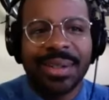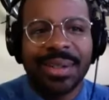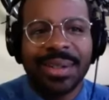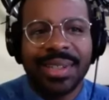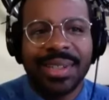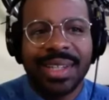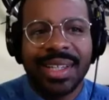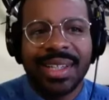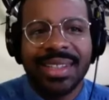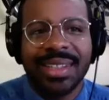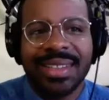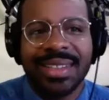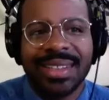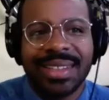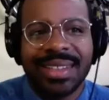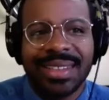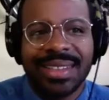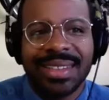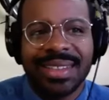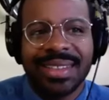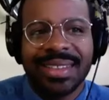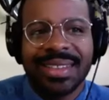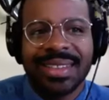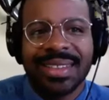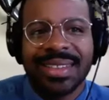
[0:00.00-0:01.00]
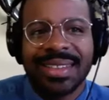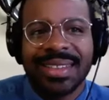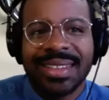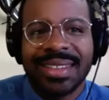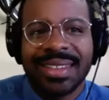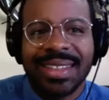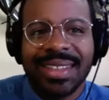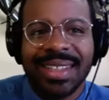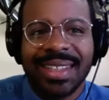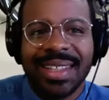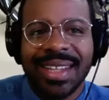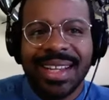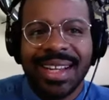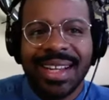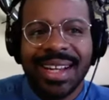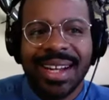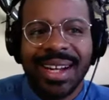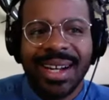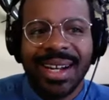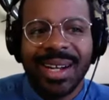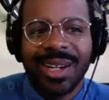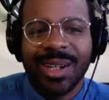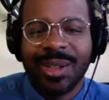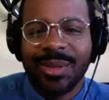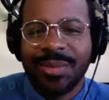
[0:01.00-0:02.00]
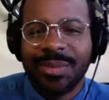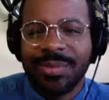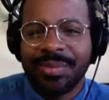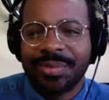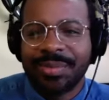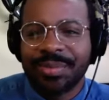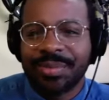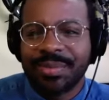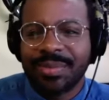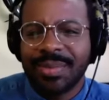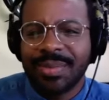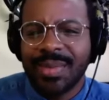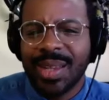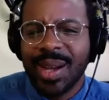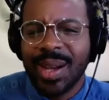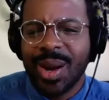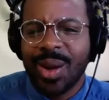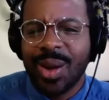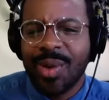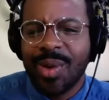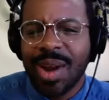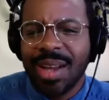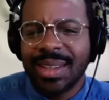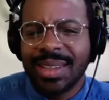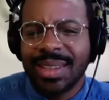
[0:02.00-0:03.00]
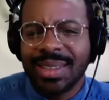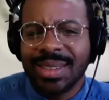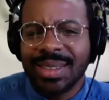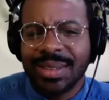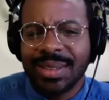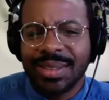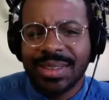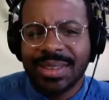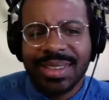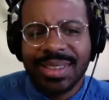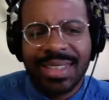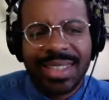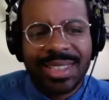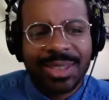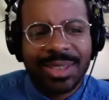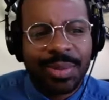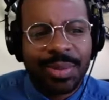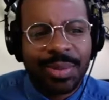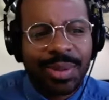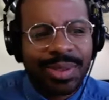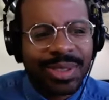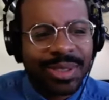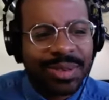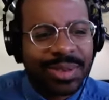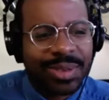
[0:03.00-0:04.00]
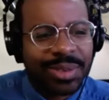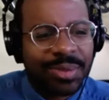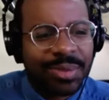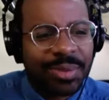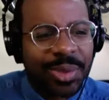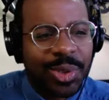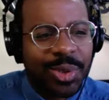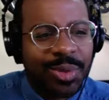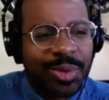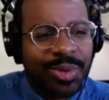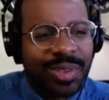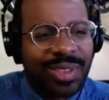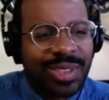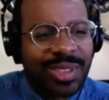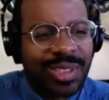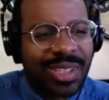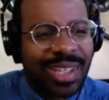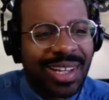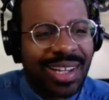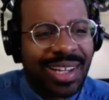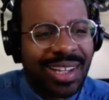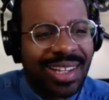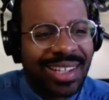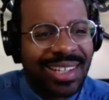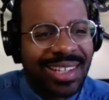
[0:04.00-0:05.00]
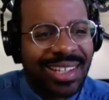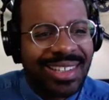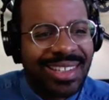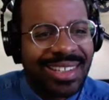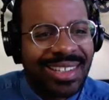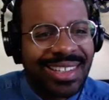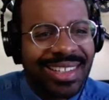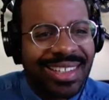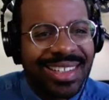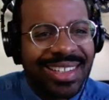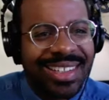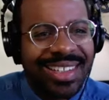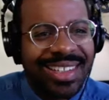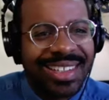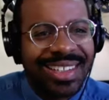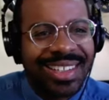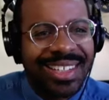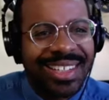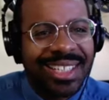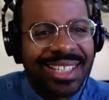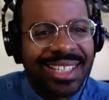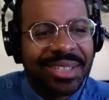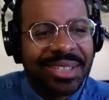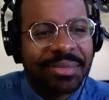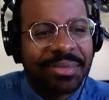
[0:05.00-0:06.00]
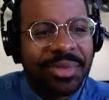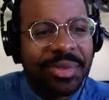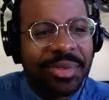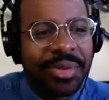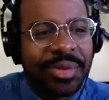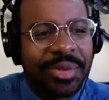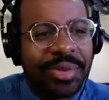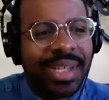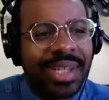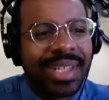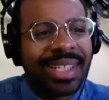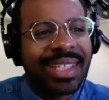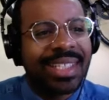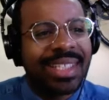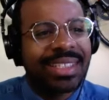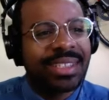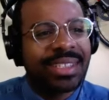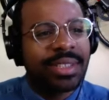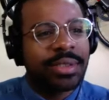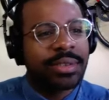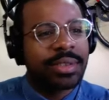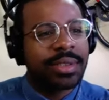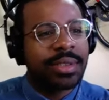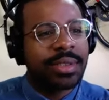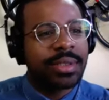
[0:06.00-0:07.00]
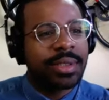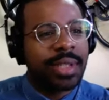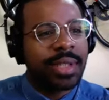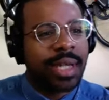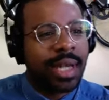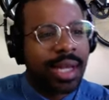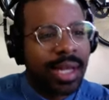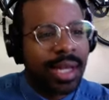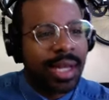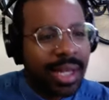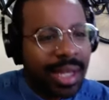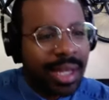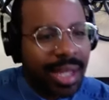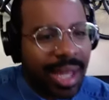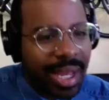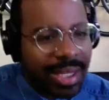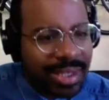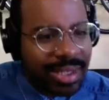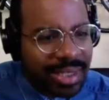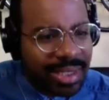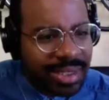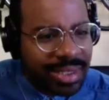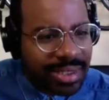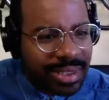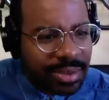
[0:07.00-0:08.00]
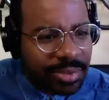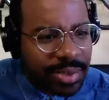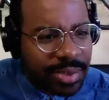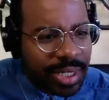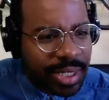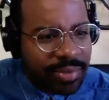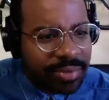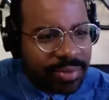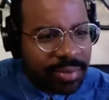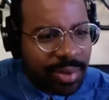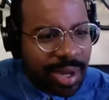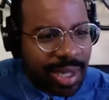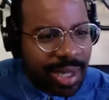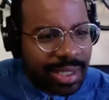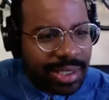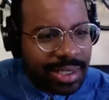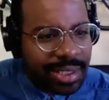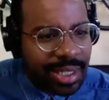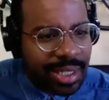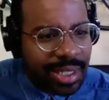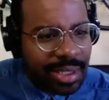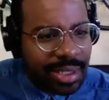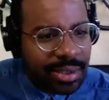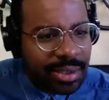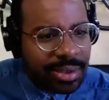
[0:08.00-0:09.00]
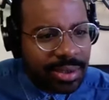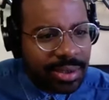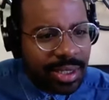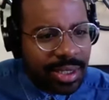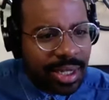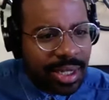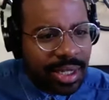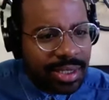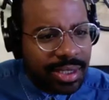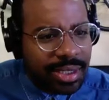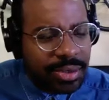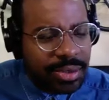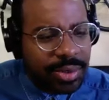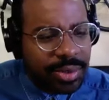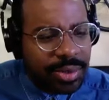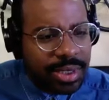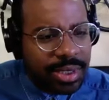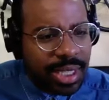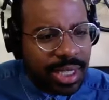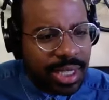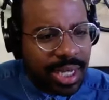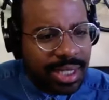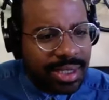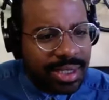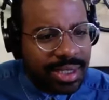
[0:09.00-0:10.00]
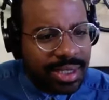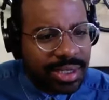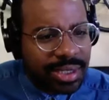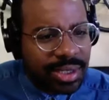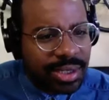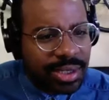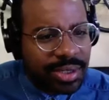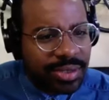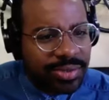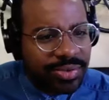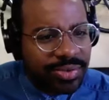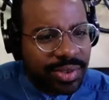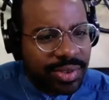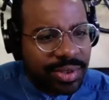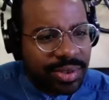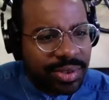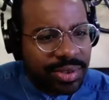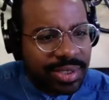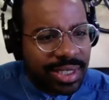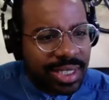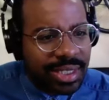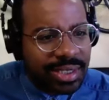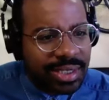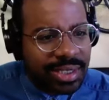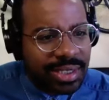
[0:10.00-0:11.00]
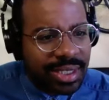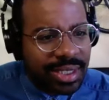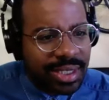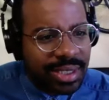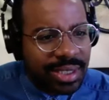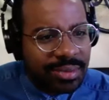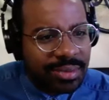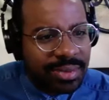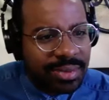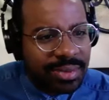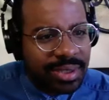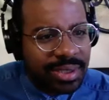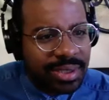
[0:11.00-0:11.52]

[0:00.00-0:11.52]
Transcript: Okay. Um. All right. Let's go to the next person. Let's move. Let's uh move quick. Let's go to uh. I think did we hear from Adedayo? I did we did. I think he froze last time.